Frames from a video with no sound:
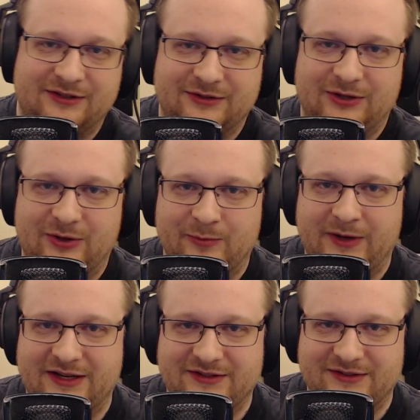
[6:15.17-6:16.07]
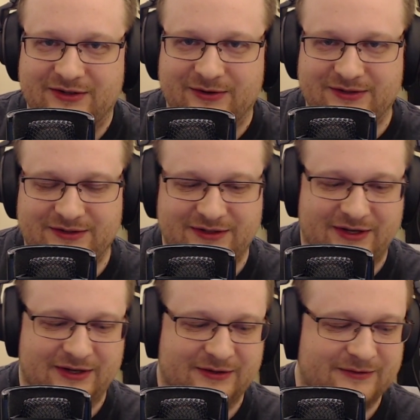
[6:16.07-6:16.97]
the low bass notes
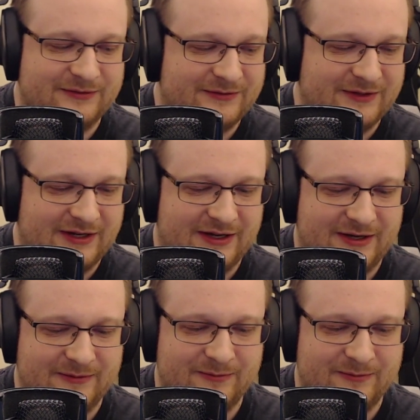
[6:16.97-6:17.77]
of uh,